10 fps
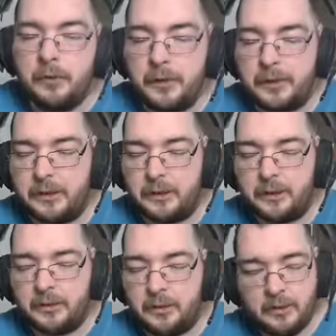it
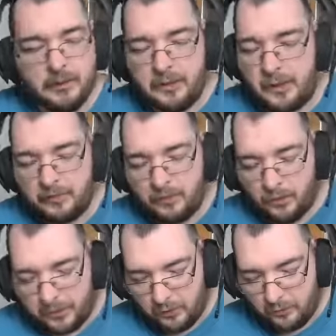
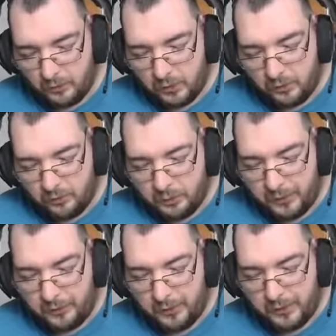doesn't look a lot to
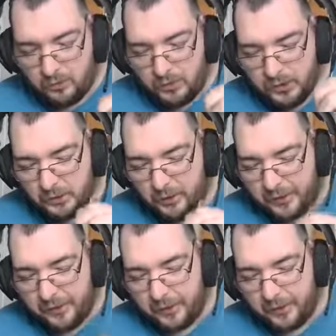me. Okay, so let's try.